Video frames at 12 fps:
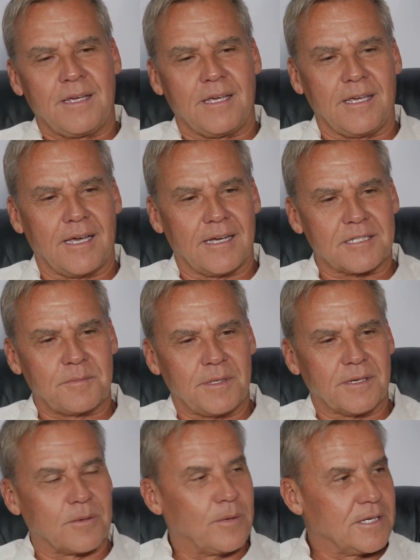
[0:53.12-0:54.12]
he asked
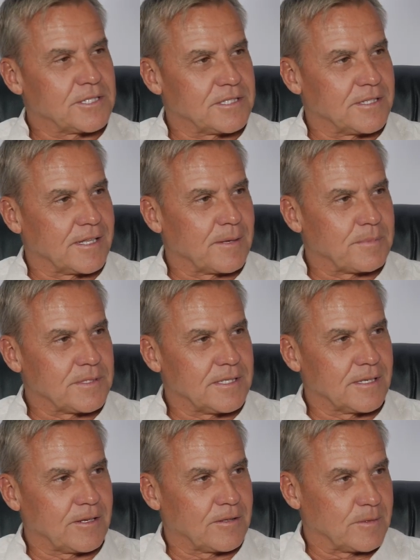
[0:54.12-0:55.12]
me a question that
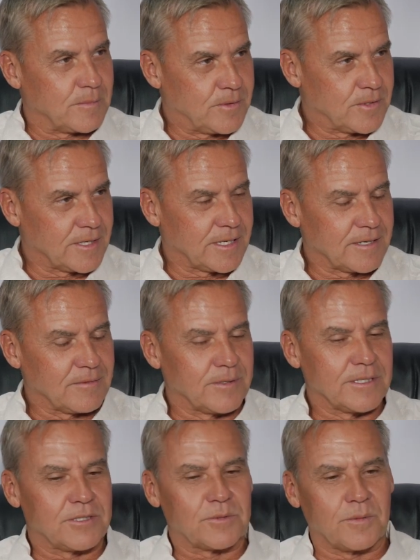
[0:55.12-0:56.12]
particular morning,
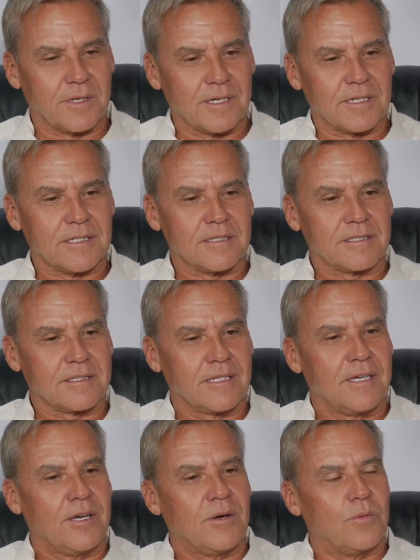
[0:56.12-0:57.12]
which was,
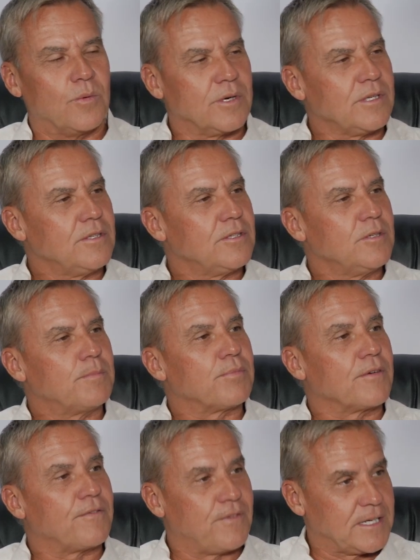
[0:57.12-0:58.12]
what do you do
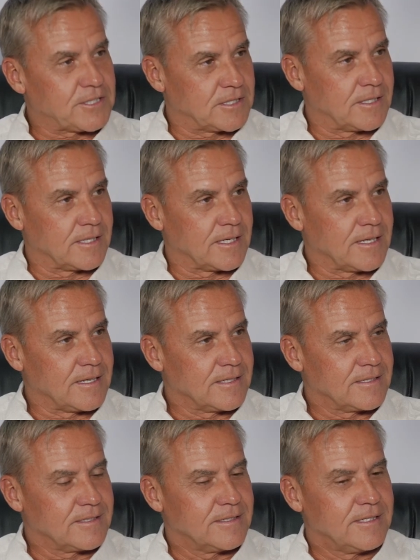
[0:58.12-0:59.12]
professionally
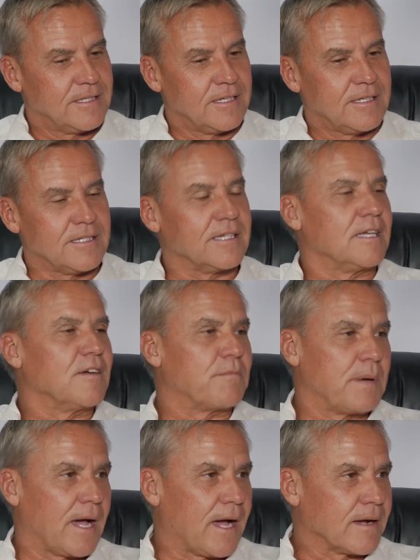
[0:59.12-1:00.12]
to give
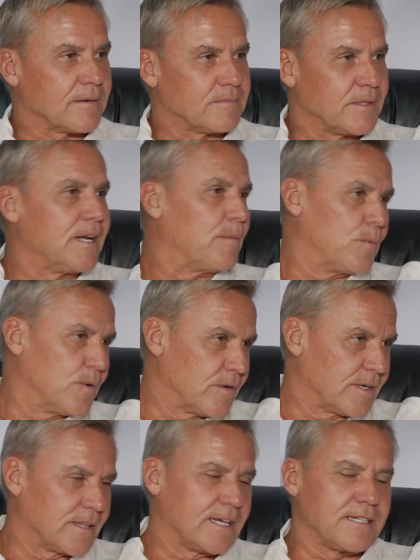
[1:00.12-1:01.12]
back? And I'm
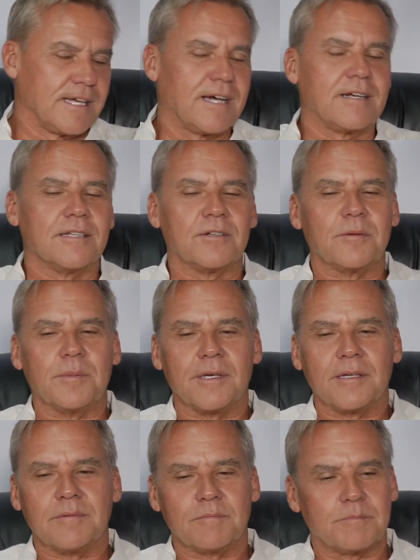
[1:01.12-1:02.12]
watering that down a little
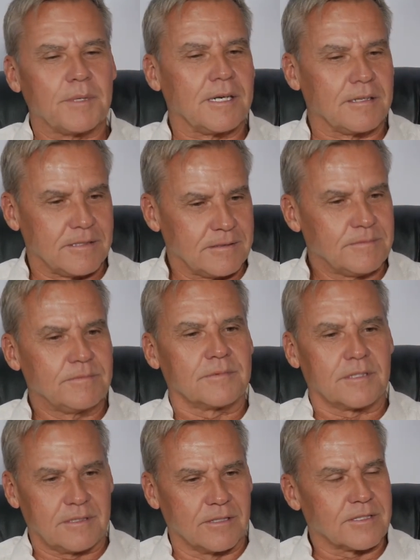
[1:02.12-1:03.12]
bit, but
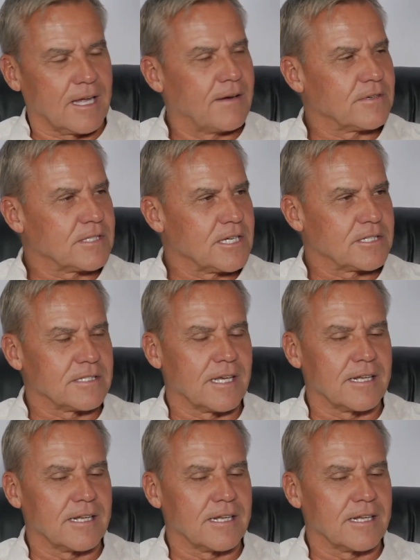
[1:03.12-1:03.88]
those conversations